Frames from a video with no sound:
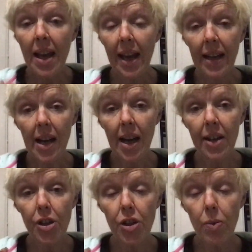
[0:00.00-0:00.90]
and
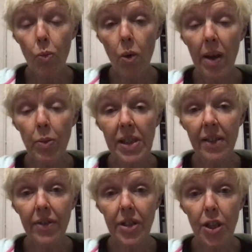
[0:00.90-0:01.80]
it was a
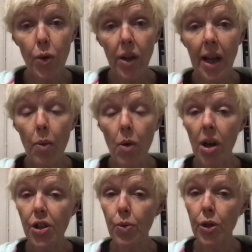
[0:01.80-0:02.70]
tutorial I
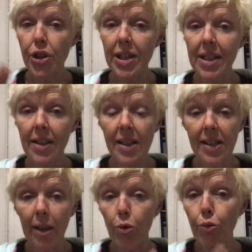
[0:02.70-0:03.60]
watched where she did this
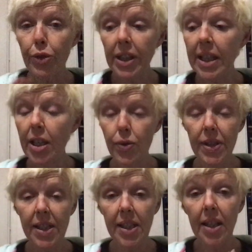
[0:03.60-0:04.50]
like really
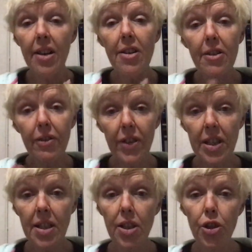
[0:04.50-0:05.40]
interesting
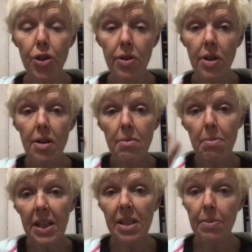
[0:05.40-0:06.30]
vintage
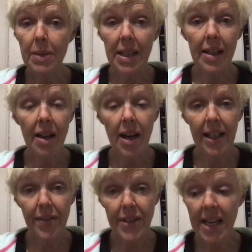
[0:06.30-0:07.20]
mixed media kind
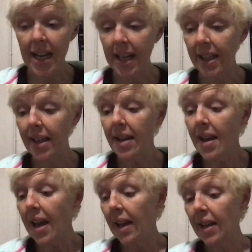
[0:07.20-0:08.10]
of tag,
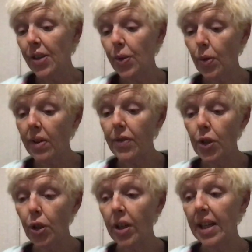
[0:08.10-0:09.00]
and I sort of
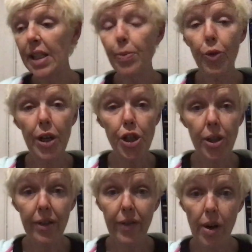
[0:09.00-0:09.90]
took
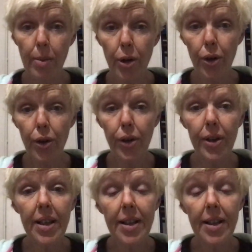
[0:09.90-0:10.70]
inspiration from her